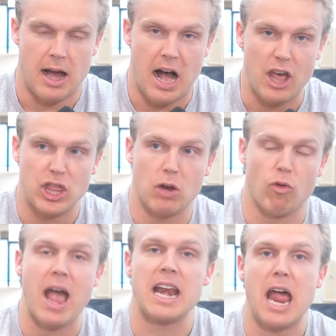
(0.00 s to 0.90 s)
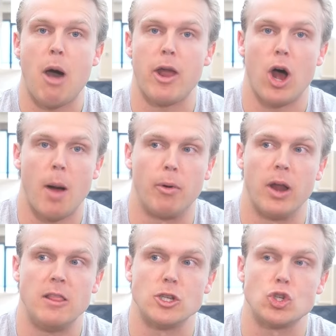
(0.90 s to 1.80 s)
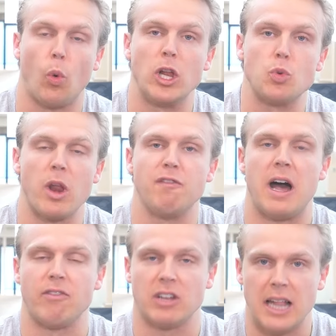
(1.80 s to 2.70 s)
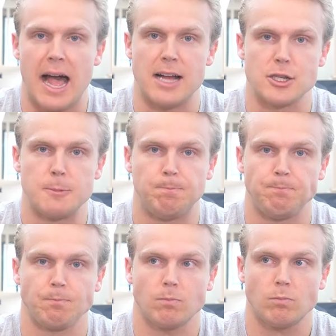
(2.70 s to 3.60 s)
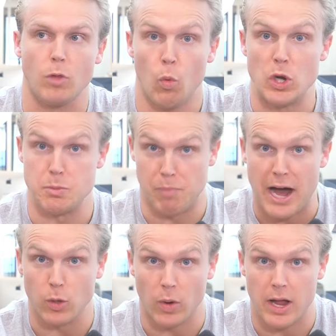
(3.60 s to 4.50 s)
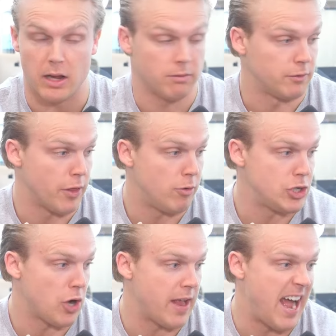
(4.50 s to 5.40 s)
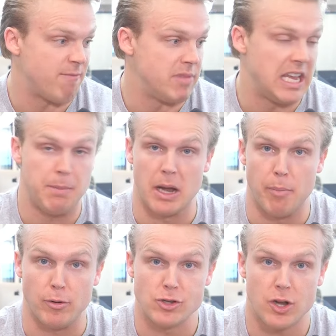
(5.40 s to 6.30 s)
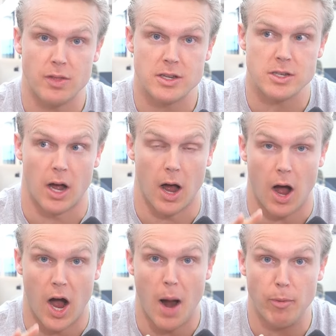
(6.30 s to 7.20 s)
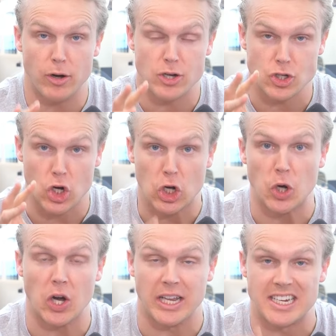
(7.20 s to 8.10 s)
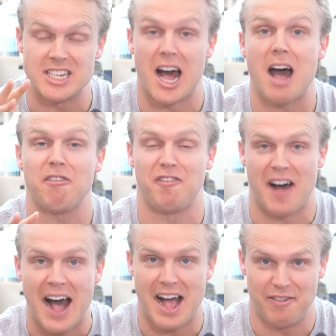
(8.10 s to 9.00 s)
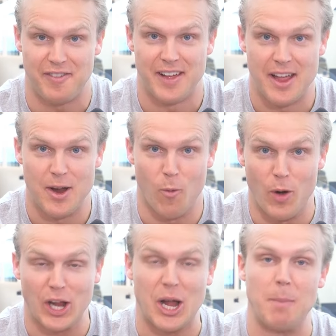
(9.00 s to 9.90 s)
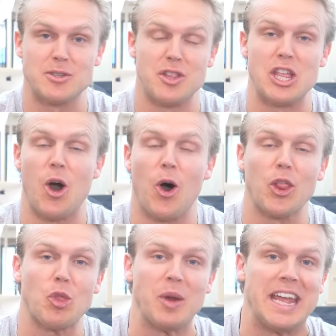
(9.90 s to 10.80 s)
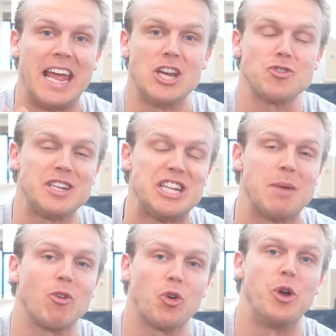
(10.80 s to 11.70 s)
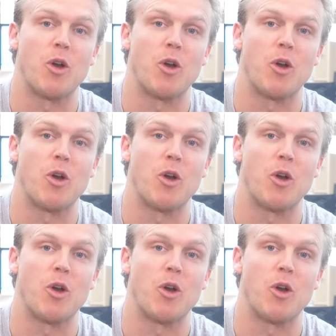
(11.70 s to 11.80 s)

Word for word: I think right now at Auburn in this twenty twenty-five class, which, by the way, for those of y'all that haven't been keeping a pulse on this, uh, Auburn is currently top five when it comes to the On three industry team recruiting